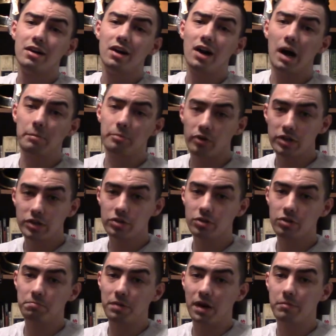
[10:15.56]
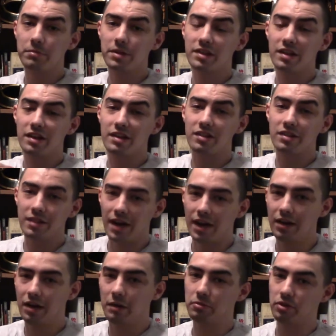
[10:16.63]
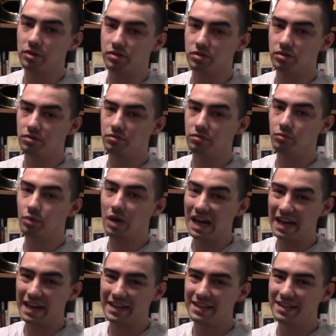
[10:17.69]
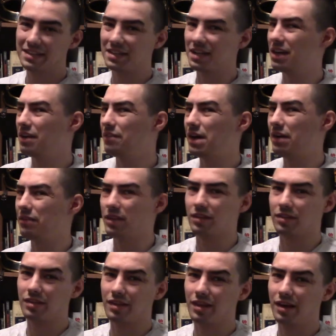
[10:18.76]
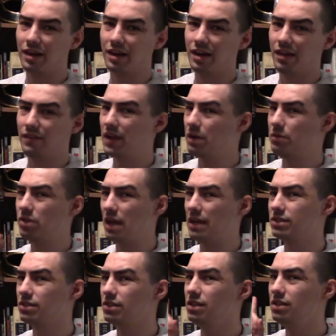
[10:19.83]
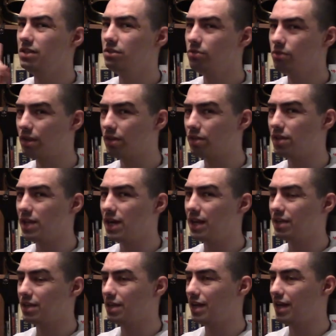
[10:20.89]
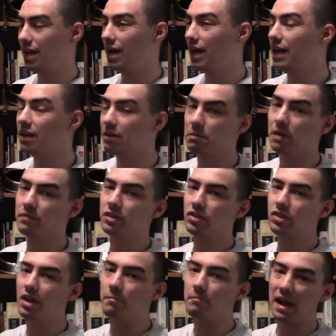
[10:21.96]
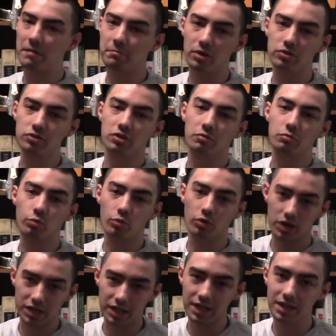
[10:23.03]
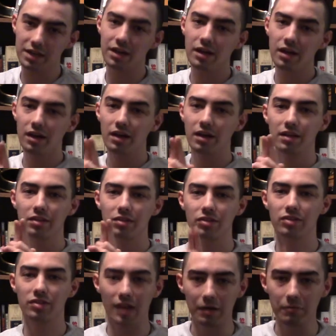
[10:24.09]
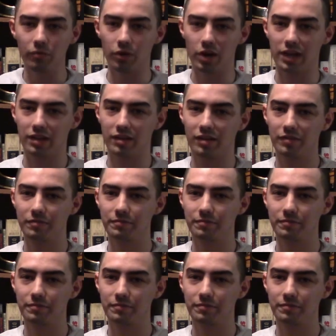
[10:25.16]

operational. Problem is, it is not operational. Why? Kind of obvious. If I was to actually use this a lot, I could probably see a back baldric working somewhat.